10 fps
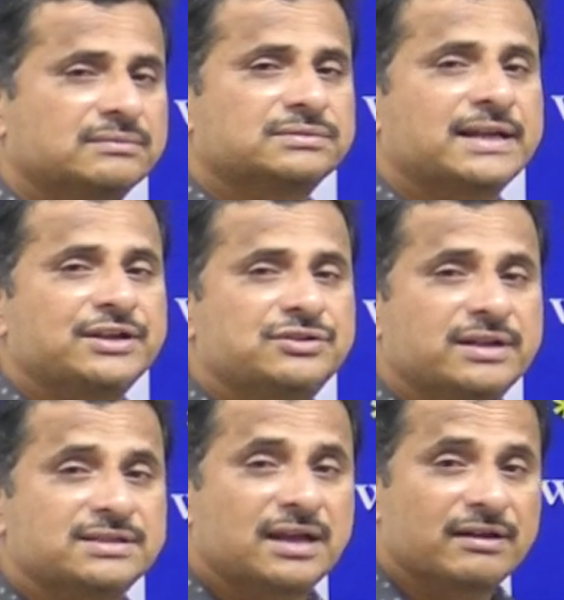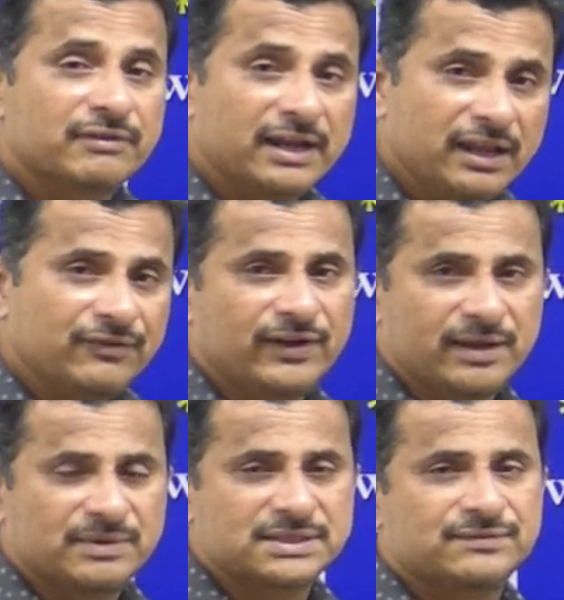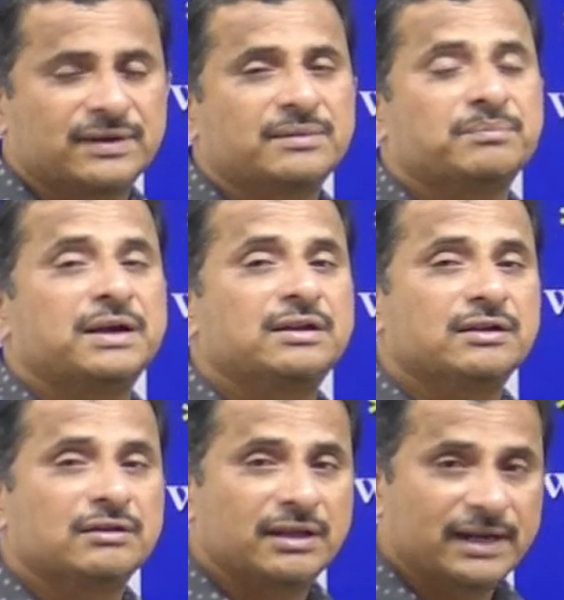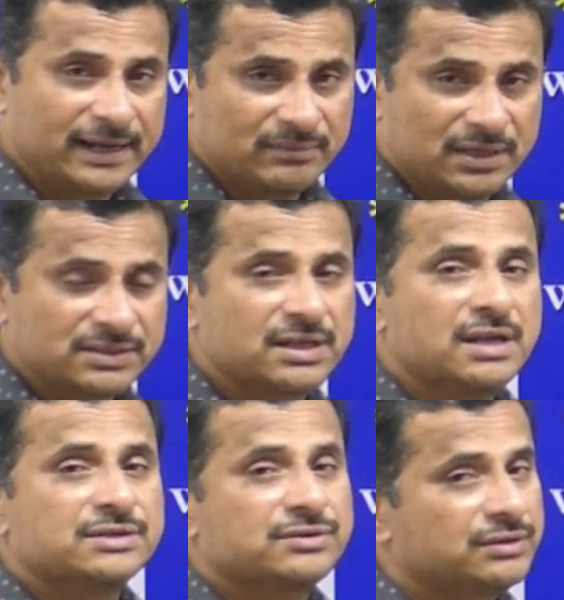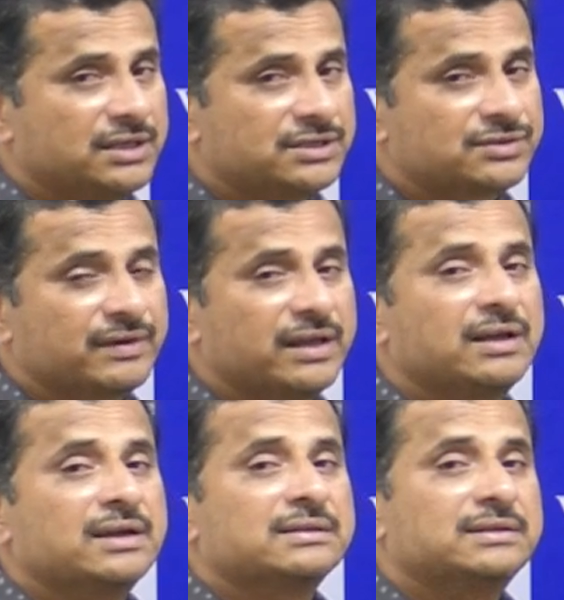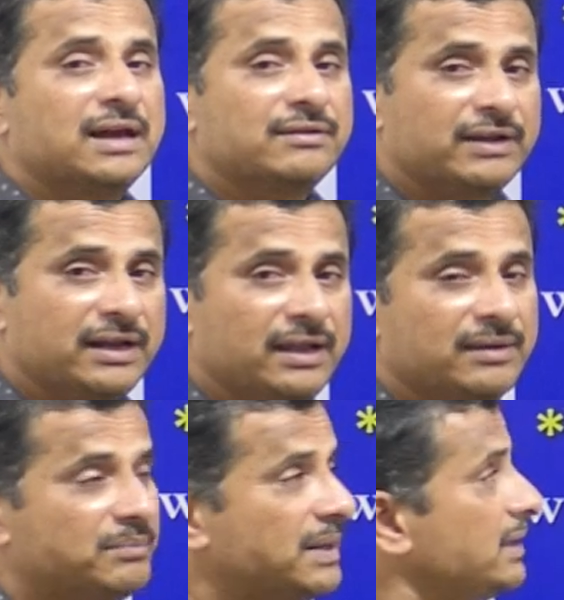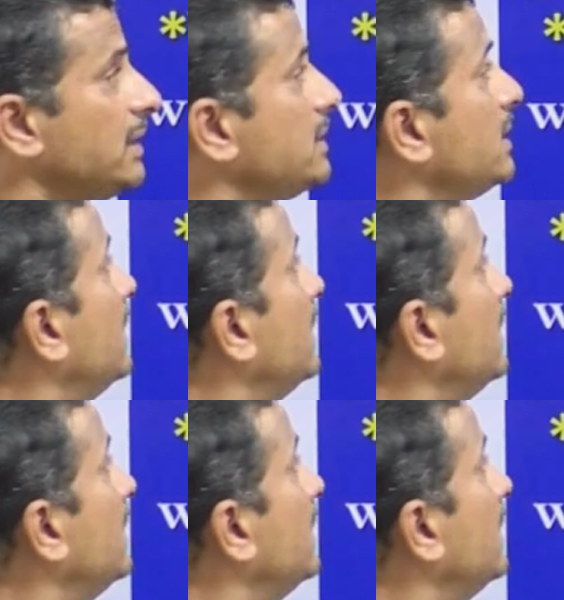sanctuaries are very famous for particular animals, so that's why they are very important.